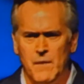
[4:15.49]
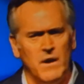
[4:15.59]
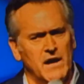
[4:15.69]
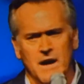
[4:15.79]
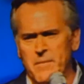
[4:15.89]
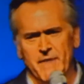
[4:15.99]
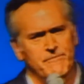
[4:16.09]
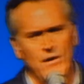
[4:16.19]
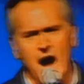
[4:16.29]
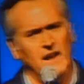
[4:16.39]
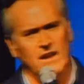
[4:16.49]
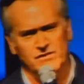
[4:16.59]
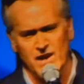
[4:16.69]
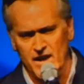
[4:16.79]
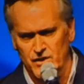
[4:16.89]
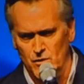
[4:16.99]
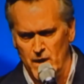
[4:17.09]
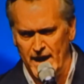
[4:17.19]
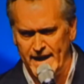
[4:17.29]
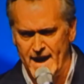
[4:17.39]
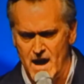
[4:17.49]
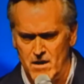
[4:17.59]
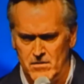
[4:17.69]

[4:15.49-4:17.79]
want to commit violence on you right now.